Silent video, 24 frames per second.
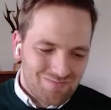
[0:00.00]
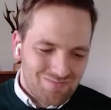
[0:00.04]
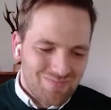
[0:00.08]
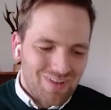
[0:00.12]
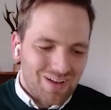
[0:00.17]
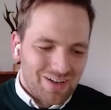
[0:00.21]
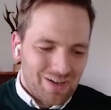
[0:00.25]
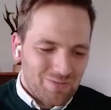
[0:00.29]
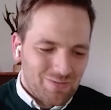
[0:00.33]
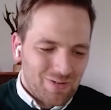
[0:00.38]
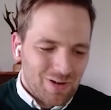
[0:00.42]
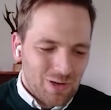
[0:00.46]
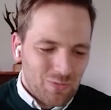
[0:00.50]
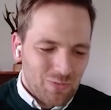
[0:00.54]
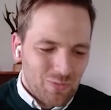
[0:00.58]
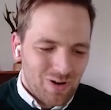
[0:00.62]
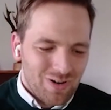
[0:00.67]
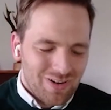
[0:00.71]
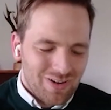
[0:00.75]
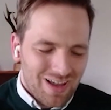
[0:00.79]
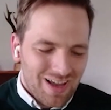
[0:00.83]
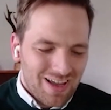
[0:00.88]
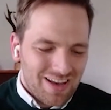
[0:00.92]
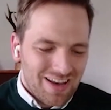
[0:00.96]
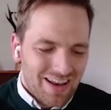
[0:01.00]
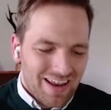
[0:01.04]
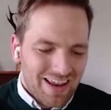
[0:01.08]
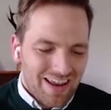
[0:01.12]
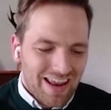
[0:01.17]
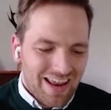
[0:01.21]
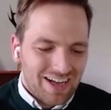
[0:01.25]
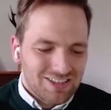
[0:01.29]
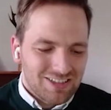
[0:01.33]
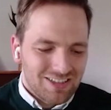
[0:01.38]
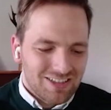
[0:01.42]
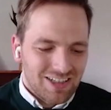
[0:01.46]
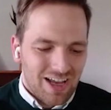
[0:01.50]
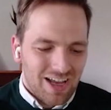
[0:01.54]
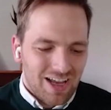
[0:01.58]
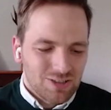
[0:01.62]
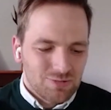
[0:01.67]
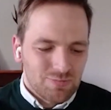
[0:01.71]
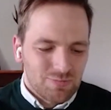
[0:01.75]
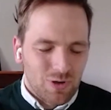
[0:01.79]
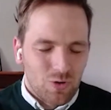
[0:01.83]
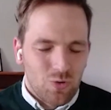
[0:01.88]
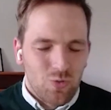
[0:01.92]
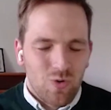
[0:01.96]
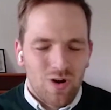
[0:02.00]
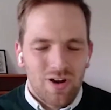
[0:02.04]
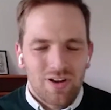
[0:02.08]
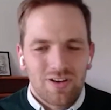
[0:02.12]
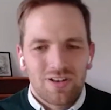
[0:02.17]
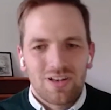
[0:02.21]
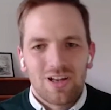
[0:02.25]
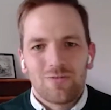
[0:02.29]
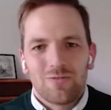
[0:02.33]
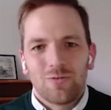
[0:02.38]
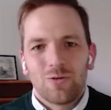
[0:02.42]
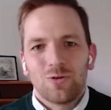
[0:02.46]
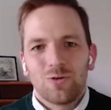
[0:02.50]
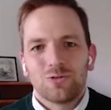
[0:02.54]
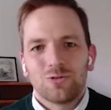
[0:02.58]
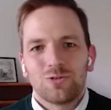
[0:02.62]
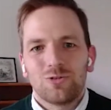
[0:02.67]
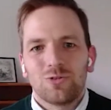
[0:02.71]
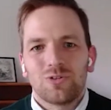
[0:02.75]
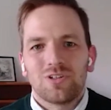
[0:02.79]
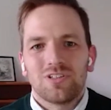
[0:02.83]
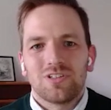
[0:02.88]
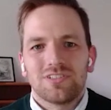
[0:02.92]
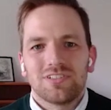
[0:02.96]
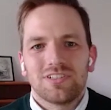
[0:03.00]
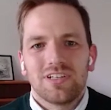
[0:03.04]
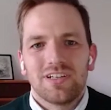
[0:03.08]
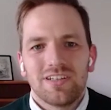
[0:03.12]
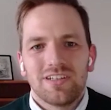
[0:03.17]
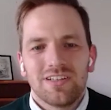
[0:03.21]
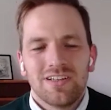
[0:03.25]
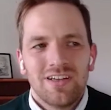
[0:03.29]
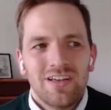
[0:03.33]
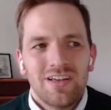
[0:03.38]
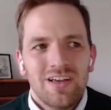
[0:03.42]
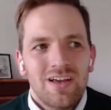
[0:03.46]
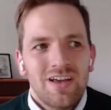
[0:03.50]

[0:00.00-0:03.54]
I definitely will. Yeah, it actually has been quite diverse, you can say.